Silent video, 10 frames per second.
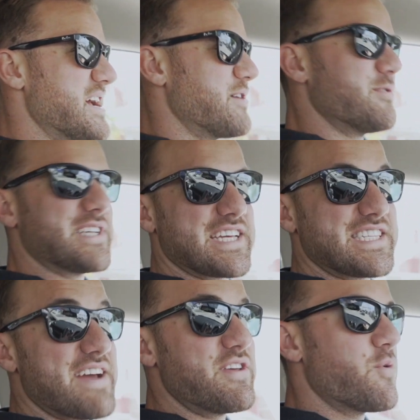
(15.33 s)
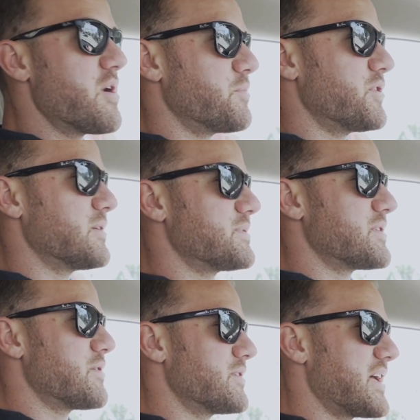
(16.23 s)
It was like 71 pull-ups
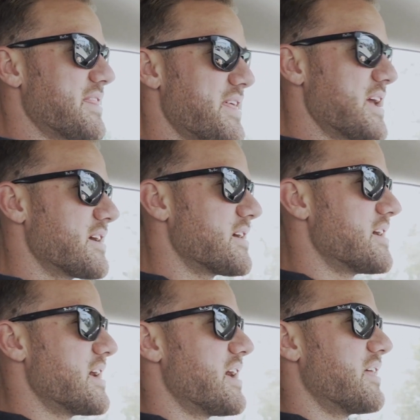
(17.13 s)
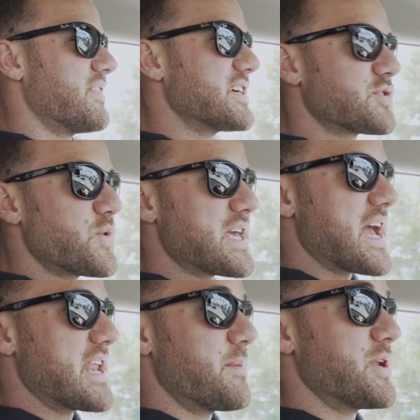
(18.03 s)
total, I think. This
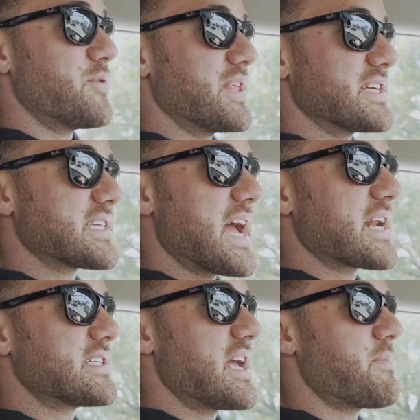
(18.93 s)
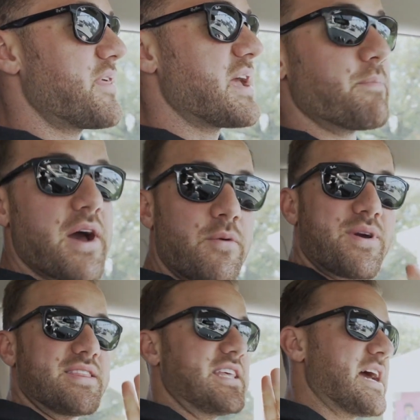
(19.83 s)
weekend I'll be doing the exact same thing, but
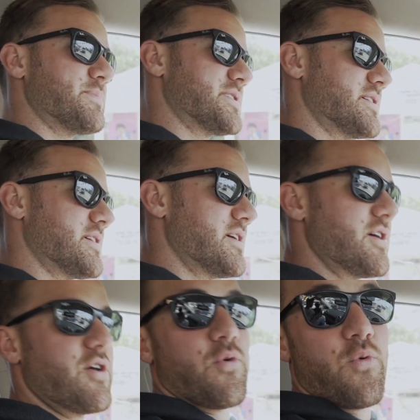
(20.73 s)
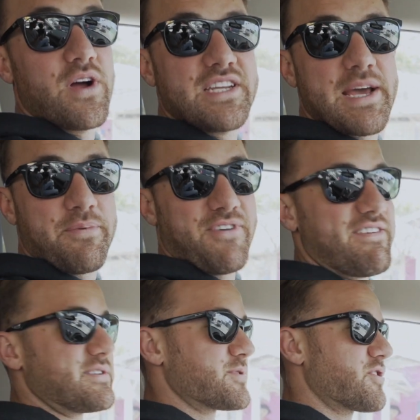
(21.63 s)
with dips. One dip for
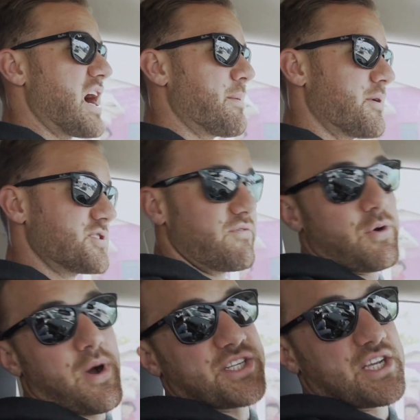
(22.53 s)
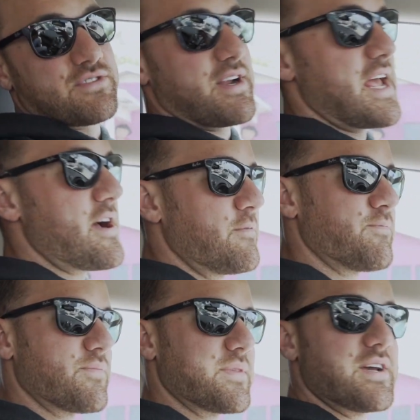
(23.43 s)
every subscriber. So if you're watching this right now,
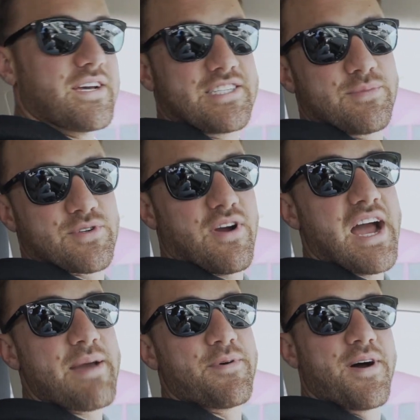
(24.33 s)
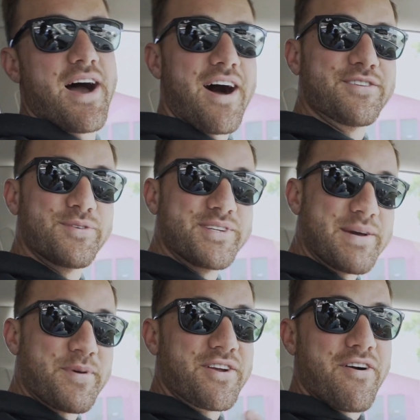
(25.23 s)
subscribe. I'll do a
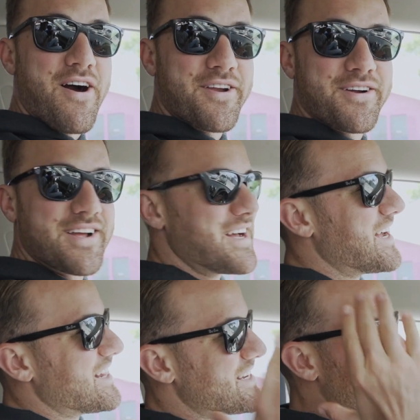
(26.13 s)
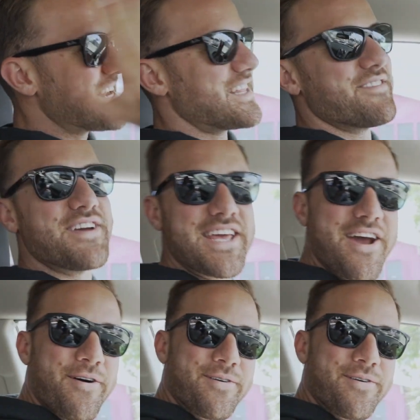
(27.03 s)
dip in your honor. Let's get to the video.